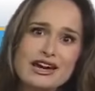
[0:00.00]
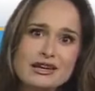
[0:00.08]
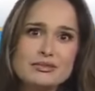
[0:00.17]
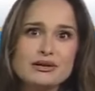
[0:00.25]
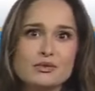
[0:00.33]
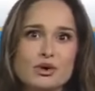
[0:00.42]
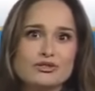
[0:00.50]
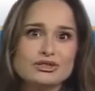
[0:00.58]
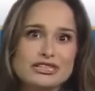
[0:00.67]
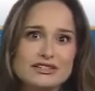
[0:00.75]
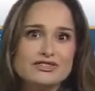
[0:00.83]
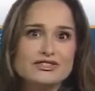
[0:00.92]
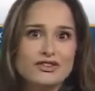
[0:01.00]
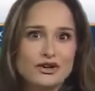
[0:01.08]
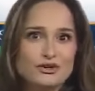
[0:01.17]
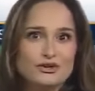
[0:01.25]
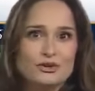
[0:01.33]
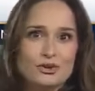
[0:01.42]
and a bit more relief the
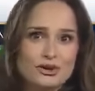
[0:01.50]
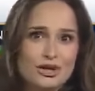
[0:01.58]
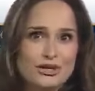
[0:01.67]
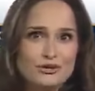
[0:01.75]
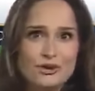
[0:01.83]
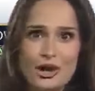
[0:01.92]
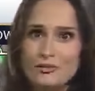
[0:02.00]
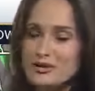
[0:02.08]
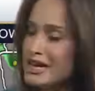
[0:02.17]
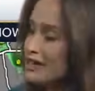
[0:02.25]
farther north that you go.